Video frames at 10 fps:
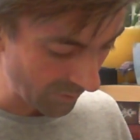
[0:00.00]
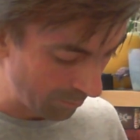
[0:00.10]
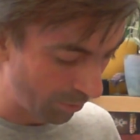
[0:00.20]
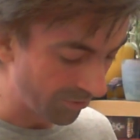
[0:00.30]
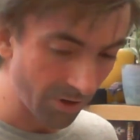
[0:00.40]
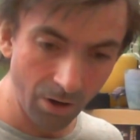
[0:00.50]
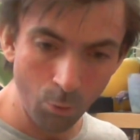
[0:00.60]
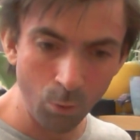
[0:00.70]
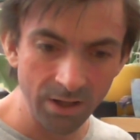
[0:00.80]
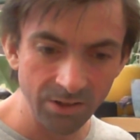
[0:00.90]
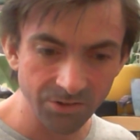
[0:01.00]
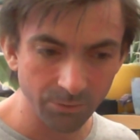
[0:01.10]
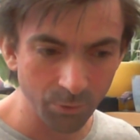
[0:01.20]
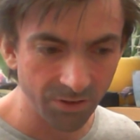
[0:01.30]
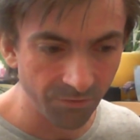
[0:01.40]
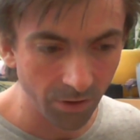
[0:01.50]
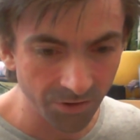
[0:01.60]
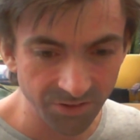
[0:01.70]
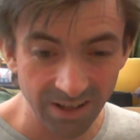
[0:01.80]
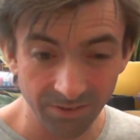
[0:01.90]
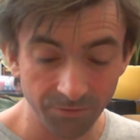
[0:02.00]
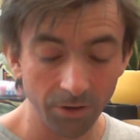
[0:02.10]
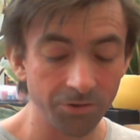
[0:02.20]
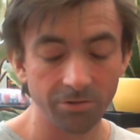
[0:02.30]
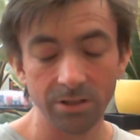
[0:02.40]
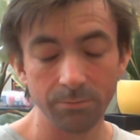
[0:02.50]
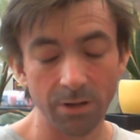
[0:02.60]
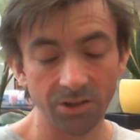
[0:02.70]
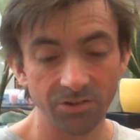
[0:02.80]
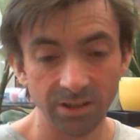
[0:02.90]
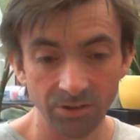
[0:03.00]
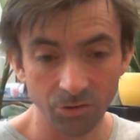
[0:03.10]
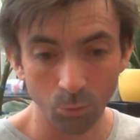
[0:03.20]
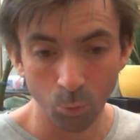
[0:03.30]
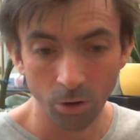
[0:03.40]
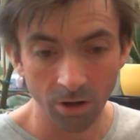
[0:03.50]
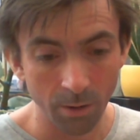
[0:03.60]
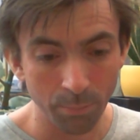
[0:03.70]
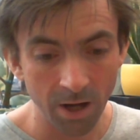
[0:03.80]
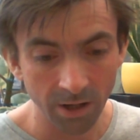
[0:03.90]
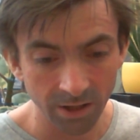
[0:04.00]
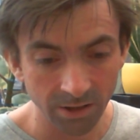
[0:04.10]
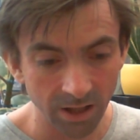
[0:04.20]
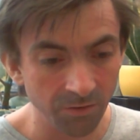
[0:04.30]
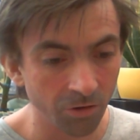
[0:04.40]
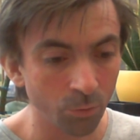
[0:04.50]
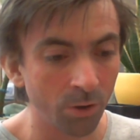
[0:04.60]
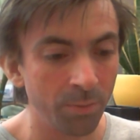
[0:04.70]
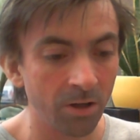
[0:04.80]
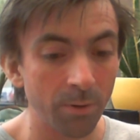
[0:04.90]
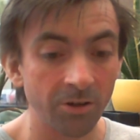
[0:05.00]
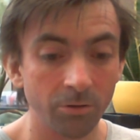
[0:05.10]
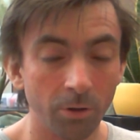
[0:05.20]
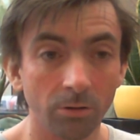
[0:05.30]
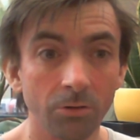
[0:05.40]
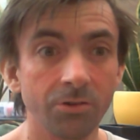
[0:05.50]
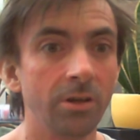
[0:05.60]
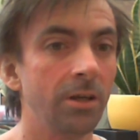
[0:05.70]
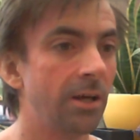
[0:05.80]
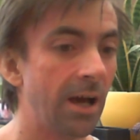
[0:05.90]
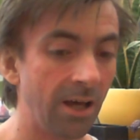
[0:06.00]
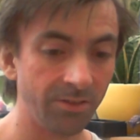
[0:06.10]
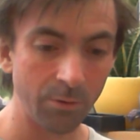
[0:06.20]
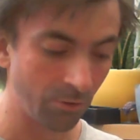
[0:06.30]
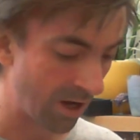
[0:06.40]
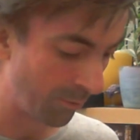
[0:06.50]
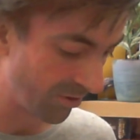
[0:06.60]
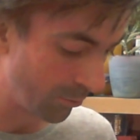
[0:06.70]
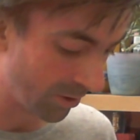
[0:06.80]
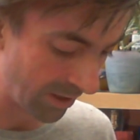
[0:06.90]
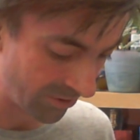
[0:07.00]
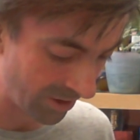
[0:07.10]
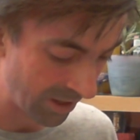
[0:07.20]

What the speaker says: But always with the first set, the first 3 magazines were a bargain if you just want to pick up extra models, and they were armies that you were collecting.